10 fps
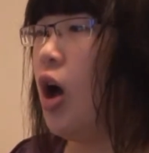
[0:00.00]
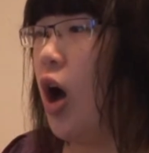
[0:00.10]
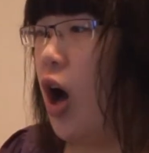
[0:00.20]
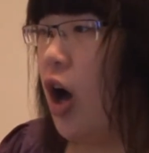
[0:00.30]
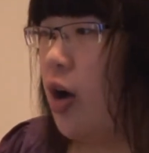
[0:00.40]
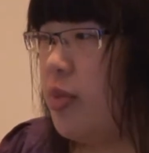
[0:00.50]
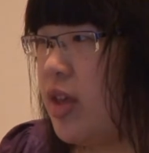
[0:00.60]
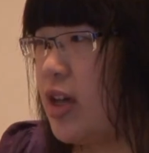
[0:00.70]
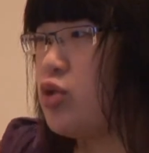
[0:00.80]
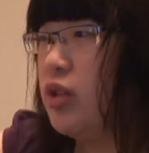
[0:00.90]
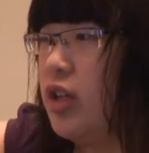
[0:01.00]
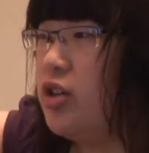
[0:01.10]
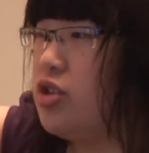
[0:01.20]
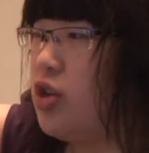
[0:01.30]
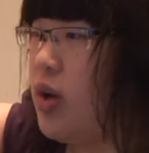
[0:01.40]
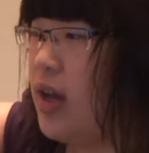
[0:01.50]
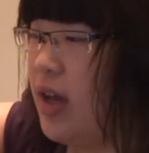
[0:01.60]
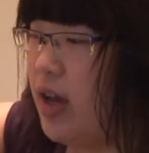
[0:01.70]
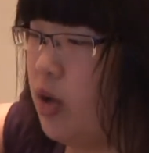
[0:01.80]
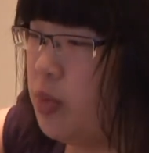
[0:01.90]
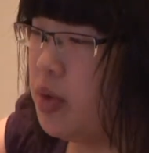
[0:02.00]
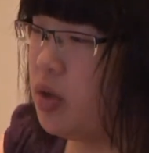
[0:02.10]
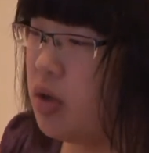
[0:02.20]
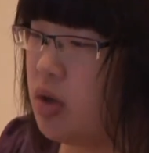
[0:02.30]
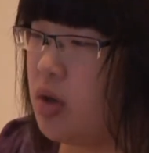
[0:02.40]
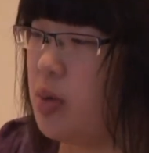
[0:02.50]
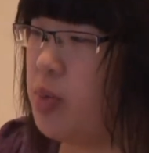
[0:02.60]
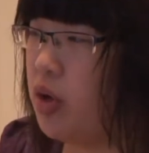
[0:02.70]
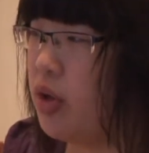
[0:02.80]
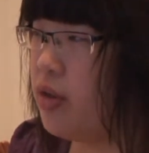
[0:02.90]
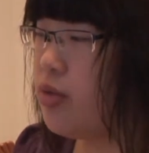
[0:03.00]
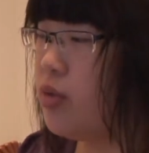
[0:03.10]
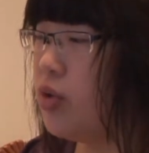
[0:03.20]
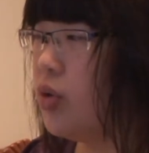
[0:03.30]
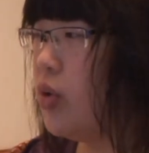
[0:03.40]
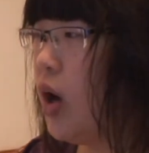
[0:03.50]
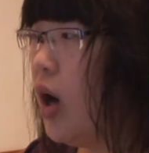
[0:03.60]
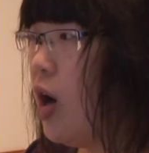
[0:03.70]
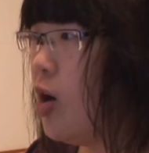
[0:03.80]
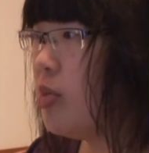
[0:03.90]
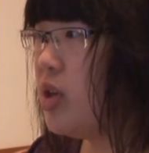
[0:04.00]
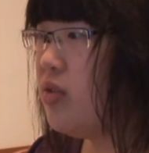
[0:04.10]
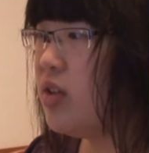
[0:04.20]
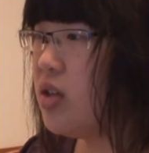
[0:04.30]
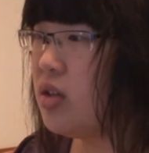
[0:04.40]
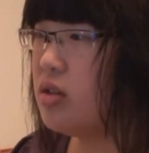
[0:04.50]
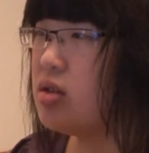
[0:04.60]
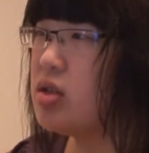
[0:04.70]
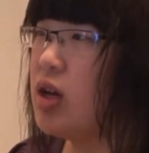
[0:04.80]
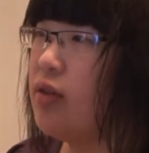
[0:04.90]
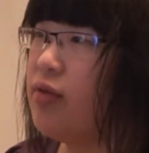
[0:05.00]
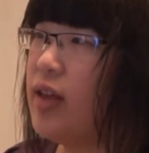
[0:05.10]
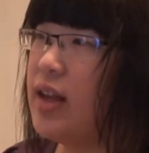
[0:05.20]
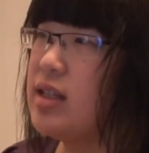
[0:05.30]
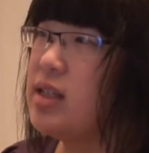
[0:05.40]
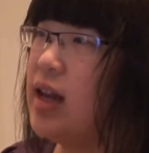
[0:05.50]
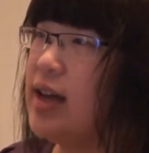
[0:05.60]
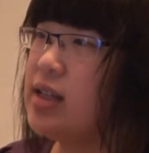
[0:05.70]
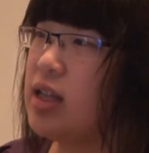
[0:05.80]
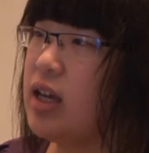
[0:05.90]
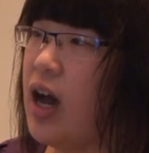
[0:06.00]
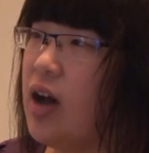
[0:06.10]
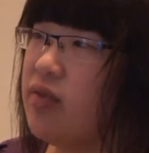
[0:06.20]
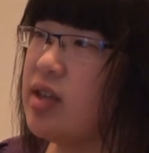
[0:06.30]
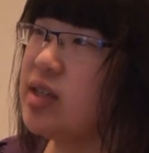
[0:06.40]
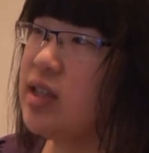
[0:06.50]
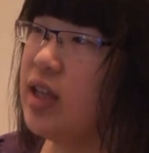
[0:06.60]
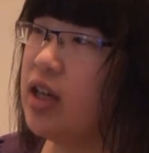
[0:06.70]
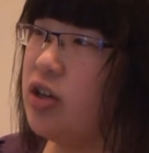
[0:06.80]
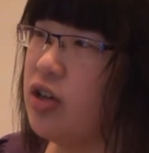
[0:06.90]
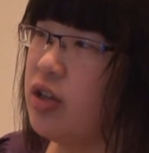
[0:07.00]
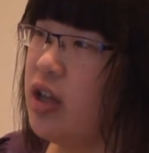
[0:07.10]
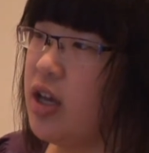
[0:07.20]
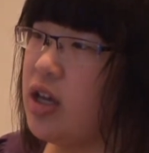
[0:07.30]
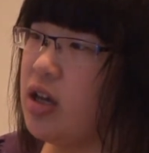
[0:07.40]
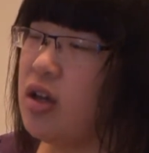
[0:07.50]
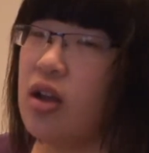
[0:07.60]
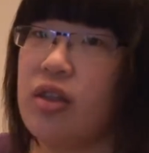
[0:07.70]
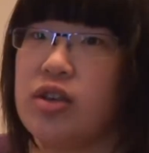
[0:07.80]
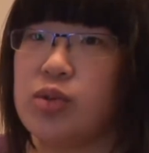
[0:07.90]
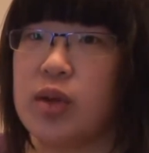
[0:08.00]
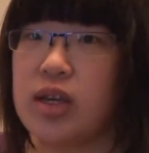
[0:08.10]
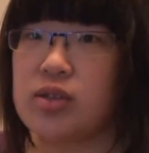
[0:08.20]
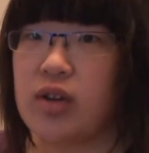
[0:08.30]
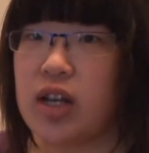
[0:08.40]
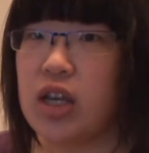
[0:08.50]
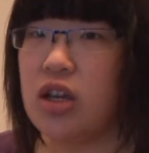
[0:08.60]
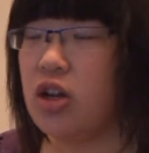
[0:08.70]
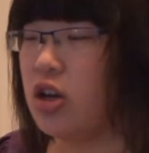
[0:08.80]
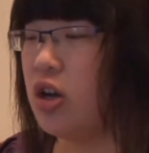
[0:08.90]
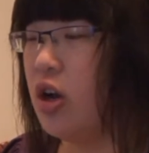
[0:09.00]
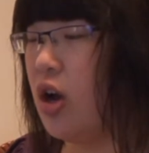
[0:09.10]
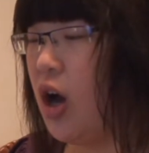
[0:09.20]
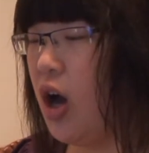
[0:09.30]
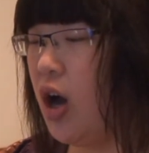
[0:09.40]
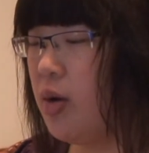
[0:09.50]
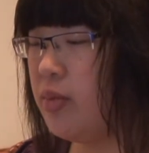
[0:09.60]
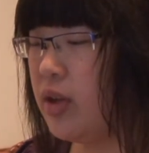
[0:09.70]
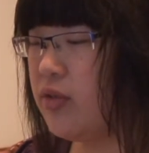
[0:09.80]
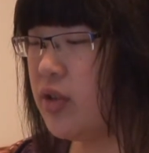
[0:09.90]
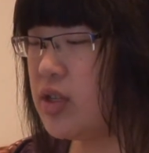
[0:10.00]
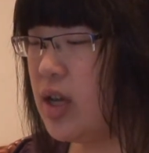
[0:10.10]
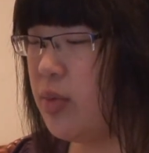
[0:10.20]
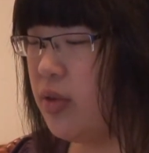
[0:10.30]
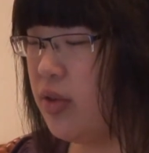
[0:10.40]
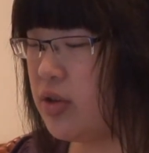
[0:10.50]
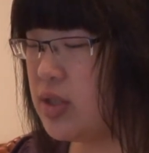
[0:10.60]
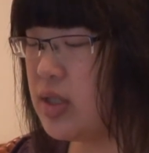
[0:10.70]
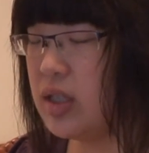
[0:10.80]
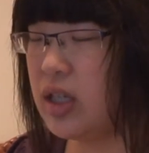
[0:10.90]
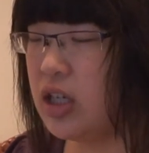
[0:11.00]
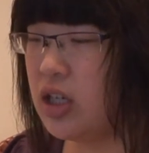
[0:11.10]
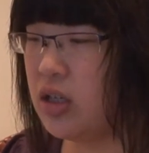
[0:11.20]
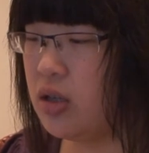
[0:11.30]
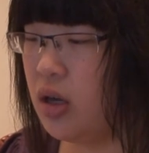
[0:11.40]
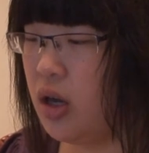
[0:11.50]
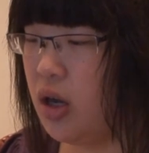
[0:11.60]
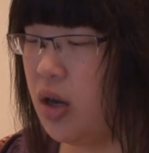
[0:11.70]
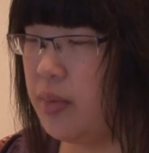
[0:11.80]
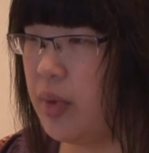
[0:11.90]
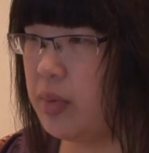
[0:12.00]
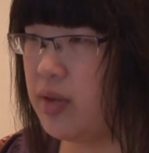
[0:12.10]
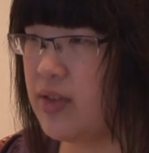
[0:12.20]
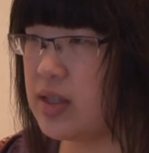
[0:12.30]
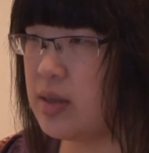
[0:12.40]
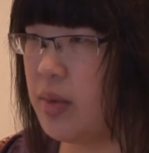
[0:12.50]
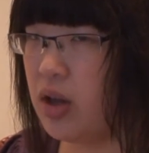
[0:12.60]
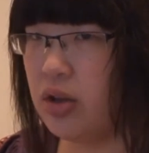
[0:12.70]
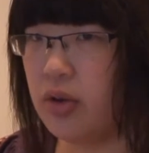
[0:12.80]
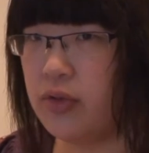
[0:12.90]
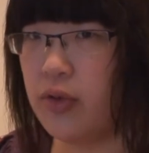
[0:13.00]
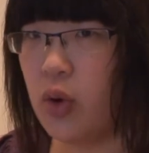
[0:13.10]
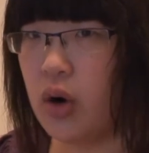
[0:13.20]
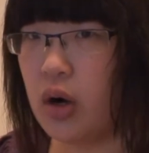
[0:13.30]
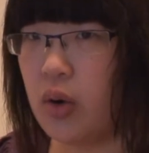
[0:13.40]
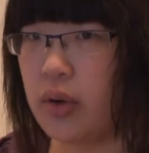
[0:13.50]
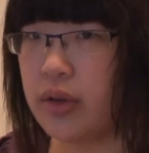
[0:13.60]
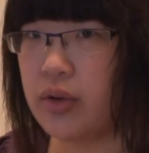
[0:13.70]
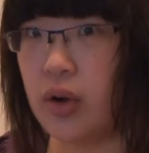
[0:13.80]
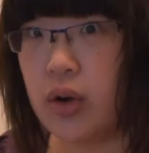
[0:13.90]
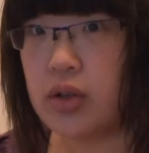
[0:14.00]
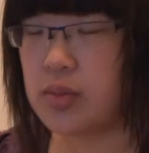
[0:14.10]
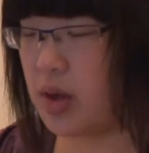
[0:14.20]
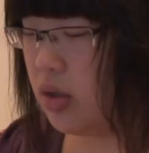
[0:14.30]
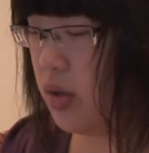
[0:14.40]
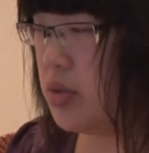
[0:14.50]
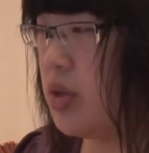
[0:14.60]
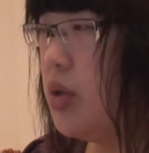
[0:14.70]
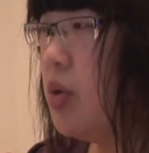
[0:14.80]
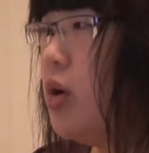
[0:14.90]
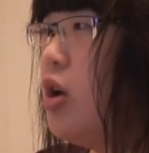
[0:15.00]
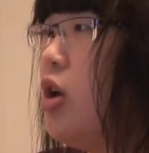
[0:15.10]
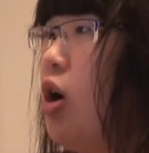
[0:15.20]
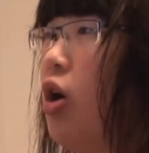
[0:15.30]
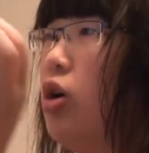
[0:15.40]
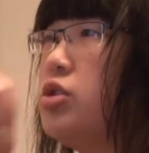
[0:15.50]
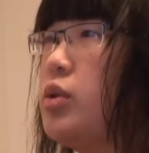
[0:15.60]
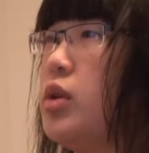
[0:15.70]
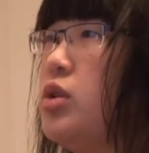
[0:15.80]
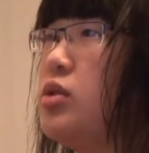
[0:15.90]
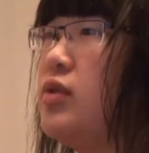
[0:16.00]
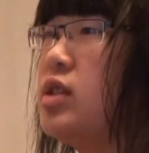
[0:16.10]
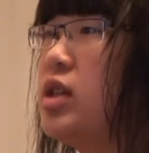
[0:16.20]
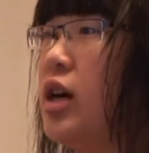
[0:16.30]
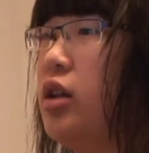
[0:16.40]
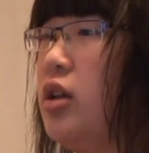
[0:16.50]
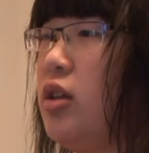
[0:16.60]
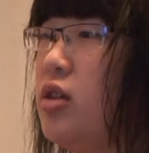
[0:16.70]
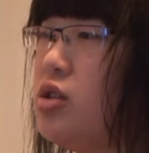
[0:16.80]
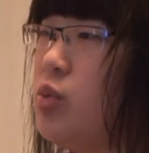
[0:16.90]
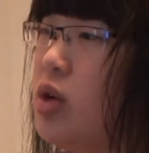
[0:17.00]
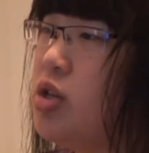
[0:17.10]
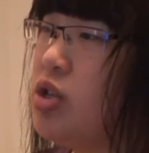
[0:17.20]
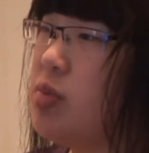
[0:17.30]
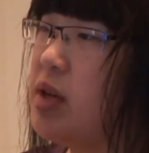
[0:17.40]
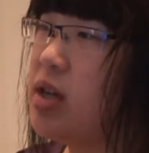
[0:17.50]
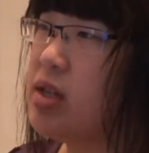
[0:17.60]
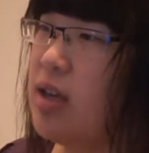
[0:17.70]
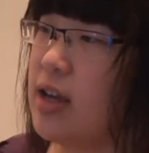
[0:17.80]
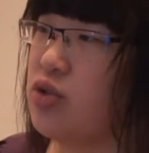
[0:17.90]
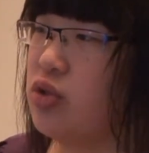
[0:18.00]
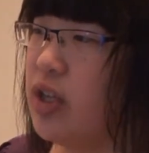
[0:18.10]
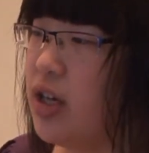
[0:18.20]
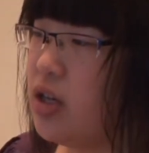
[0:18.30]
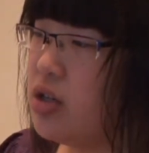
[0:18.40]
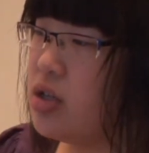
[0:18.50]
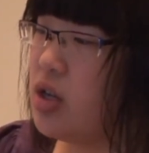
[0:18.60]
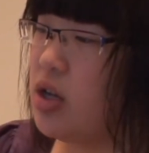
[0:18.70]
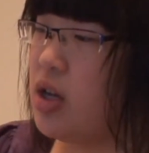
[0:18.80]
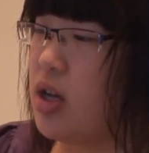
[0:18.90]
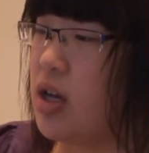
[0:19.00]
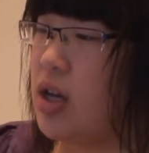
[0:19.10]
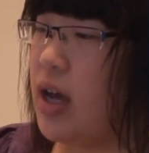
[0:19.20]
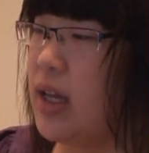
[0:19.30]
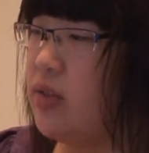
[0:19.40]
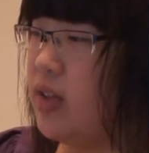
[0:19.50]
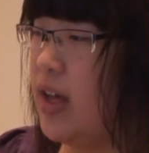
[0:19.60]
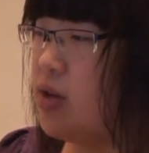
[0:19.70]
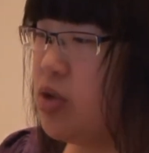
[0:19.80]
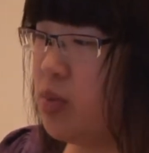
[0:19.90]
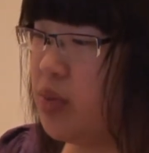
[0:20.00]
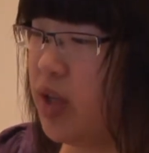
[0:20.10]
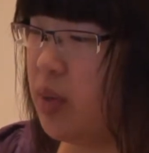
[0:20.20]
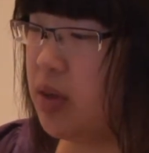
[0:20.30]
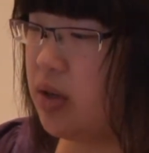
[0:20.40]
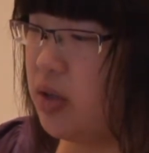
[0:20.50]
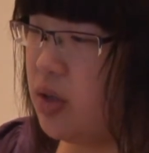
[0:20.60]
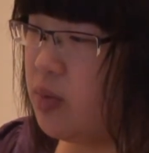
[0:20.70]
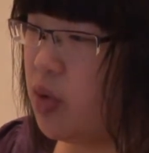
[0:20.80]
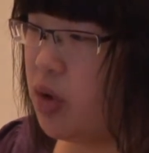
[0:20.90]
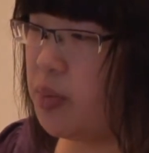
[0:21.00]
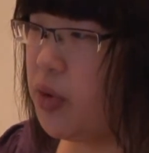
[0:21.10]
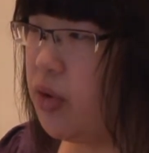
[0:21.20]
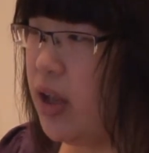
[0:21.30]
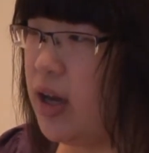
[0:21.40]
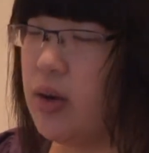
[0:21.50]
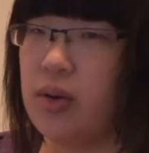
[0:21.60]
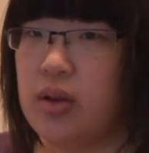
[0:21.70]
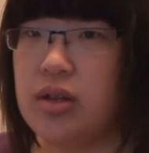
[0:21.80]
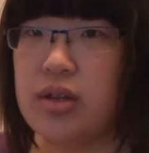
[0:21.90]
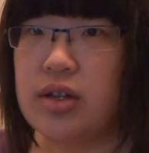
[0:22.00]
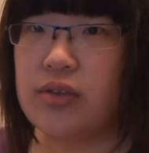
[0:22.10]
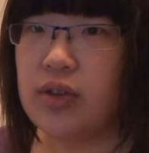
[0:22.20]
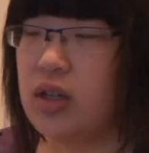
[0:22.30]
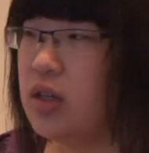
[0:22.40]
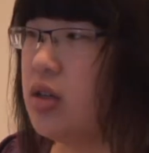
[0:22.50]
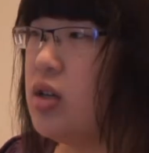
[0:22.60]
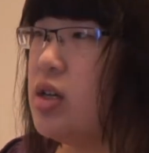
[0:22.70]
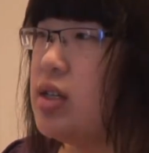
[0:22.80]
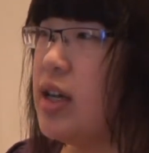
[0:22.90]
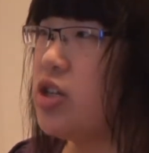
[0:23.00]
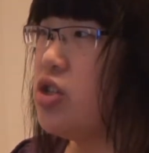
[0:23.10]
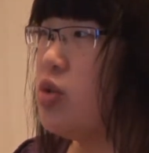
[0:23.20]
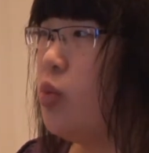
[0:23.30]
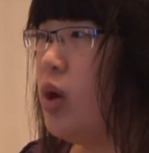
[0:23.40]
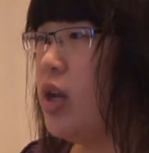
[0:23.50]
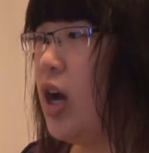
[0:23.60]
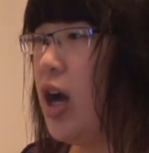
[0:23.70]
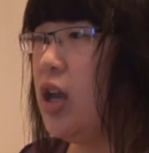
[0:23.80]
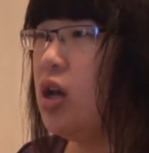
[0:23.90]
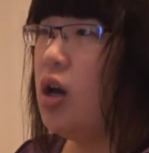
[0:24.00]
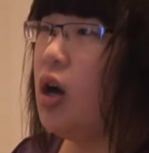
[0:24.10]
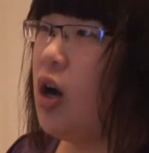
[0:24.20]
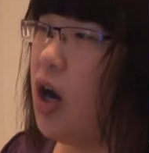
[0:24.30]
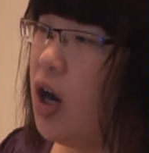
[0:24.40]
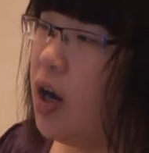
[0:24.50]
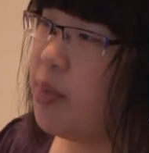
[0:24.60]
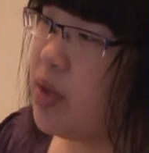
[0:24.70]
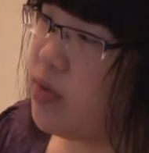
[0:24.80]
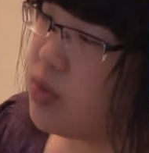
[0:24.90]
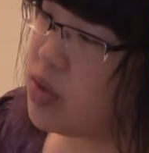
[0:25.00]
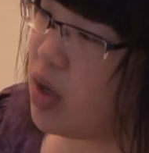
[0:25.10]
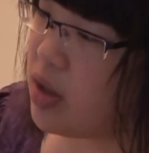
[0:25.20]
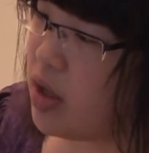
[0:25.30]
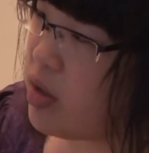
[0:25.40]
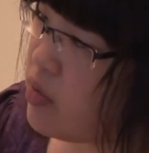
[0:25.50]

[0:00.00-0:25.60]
The extra layers, kind of help pull it through. Even stuff that isn't as obviously layered, like this wig is right here. Like for example, there's Celine, I believe that's the Model 04, or the Kronos Model 02, are also conducive to styling. This one, just because of the extra layers, kind of allows you to play with it a little more, pull out the different sections and whatnot. If you saw the other